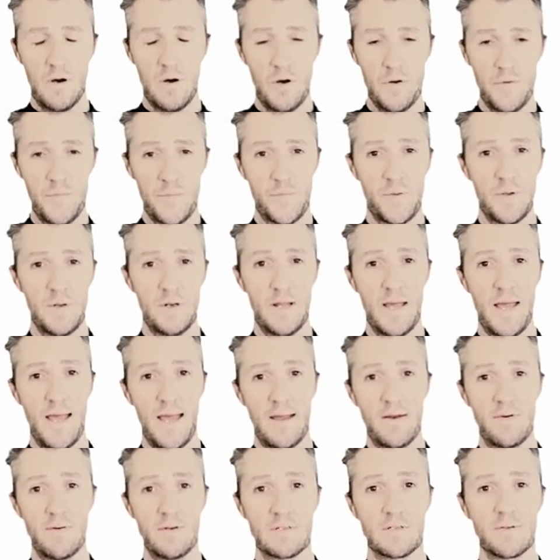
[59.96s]
often
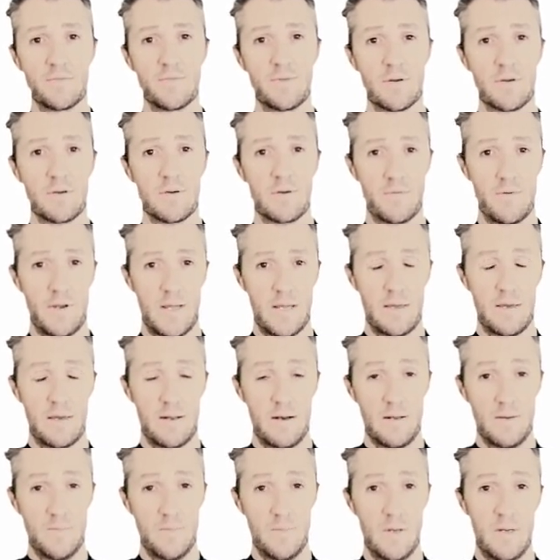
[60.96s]
areas of the
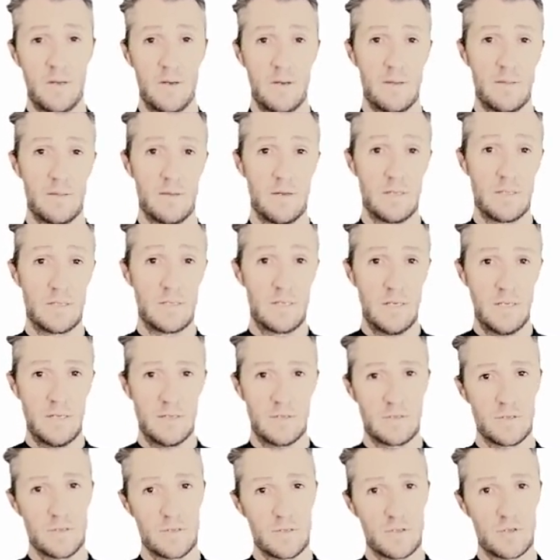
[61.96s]
curriculum that
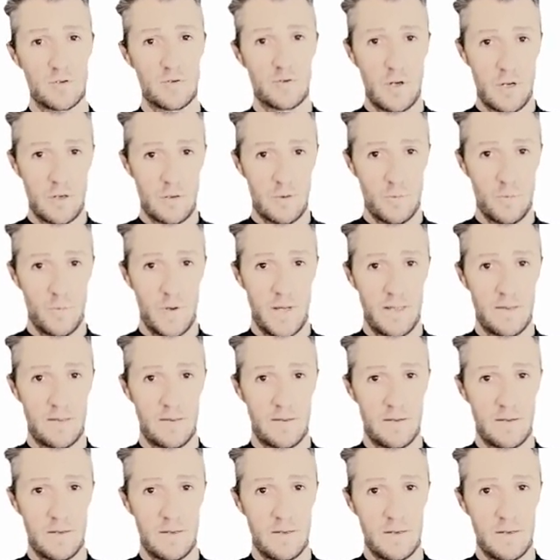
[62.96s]
teachers struggle with.